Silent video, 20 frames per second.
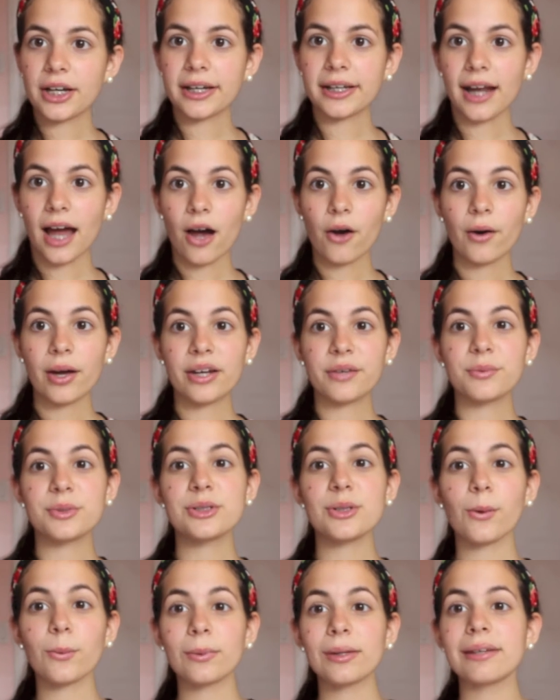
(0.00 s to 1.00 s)
check it out. And it
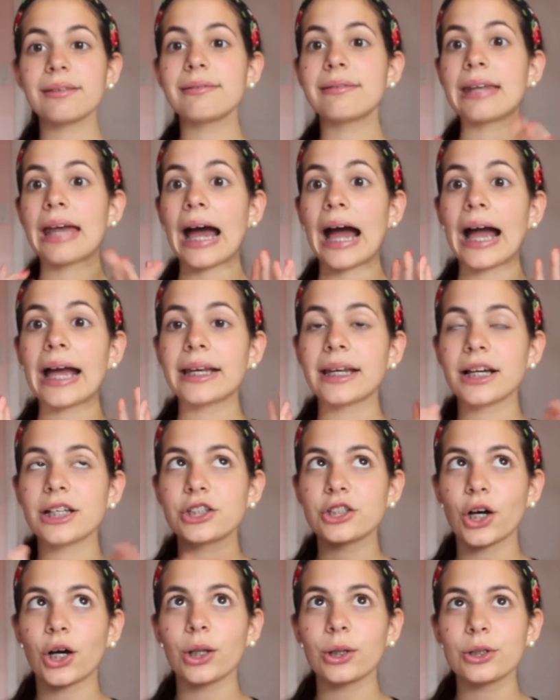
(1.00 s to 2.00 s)
was only
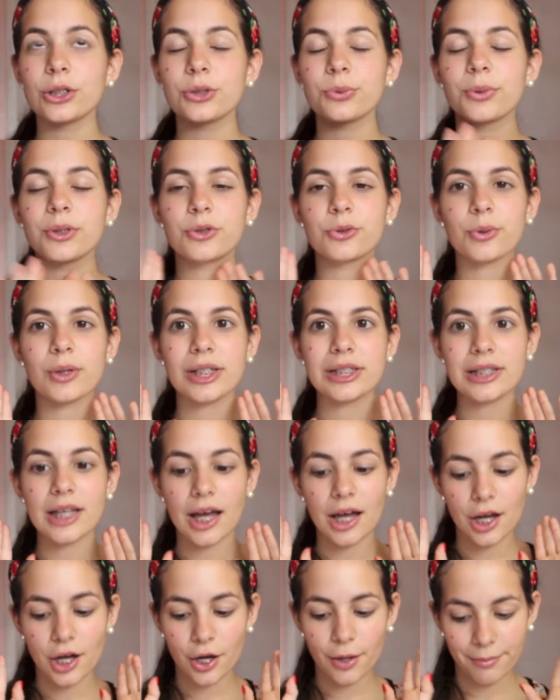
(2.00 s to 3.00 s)
$9, which was
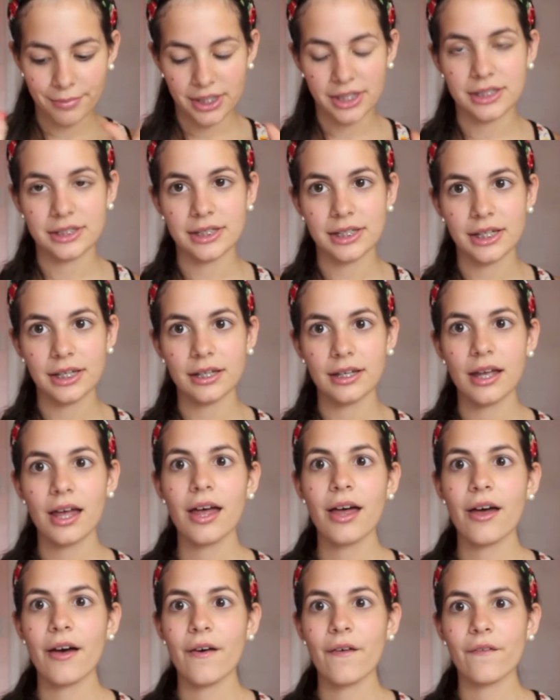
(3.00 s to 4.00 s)
amazing
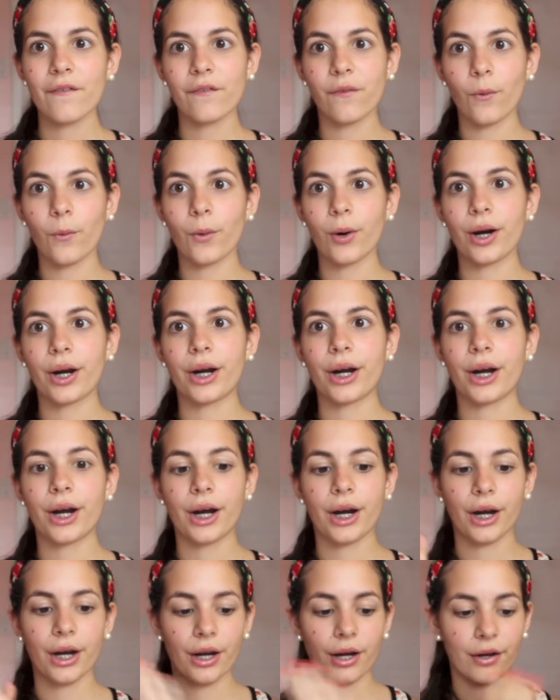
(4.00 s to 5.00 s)

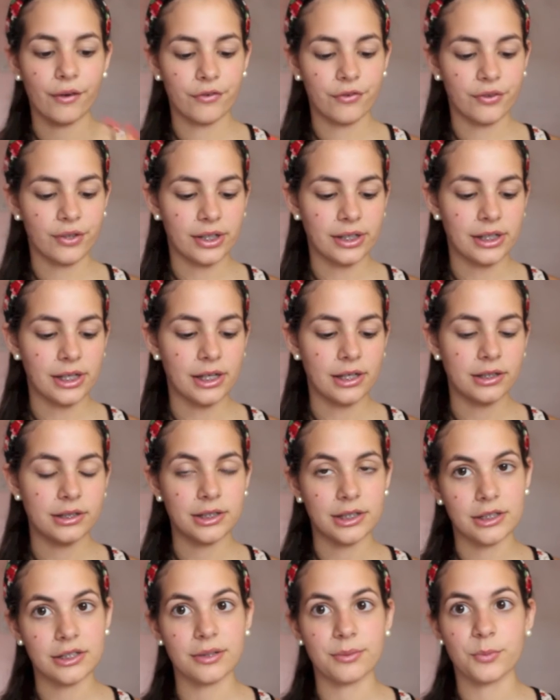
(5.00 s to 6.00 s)
for a freaking
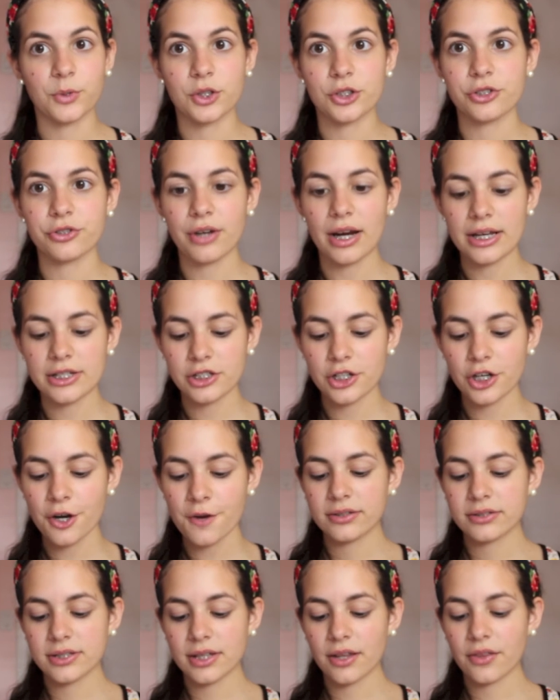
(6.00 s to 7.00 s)
tinted moisturizer.
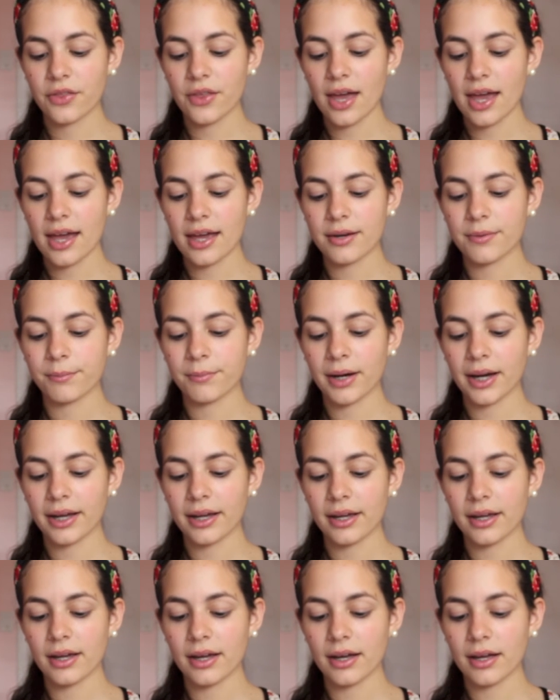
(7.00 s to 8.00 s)
And then
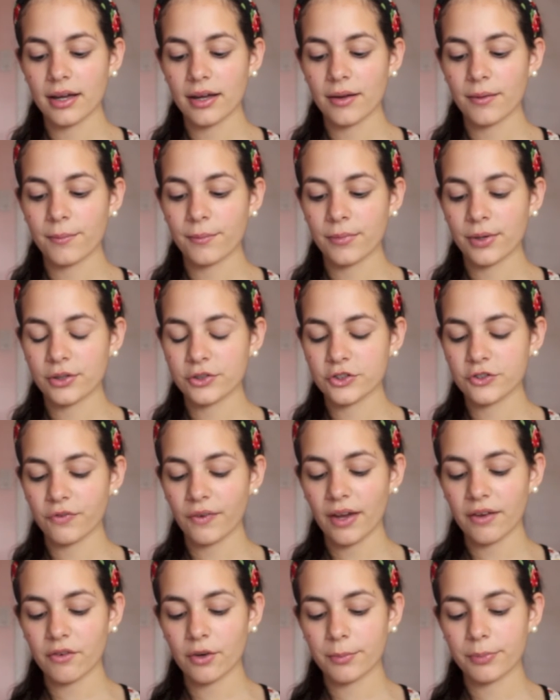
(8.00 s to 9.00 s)
my most
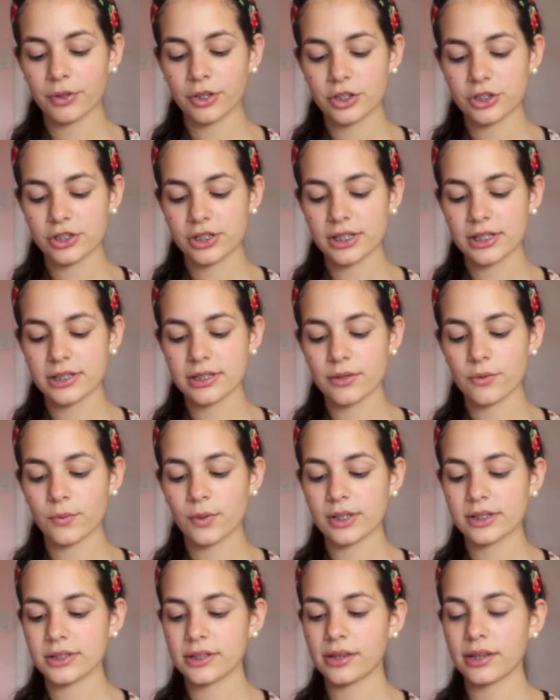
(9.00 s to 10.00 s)
favorite purchase
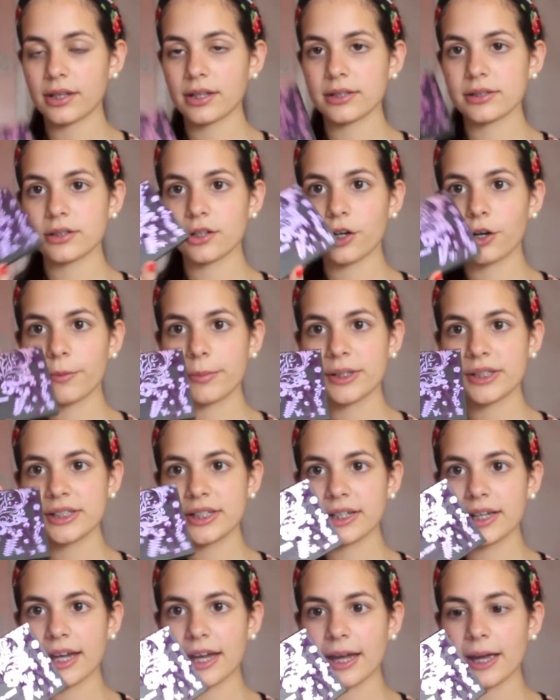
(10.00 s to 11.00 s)
was this Urban
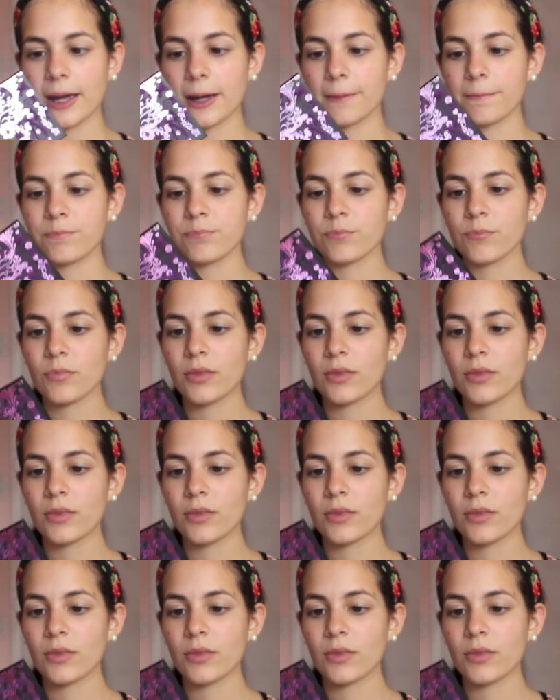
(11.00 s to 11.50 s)
Decay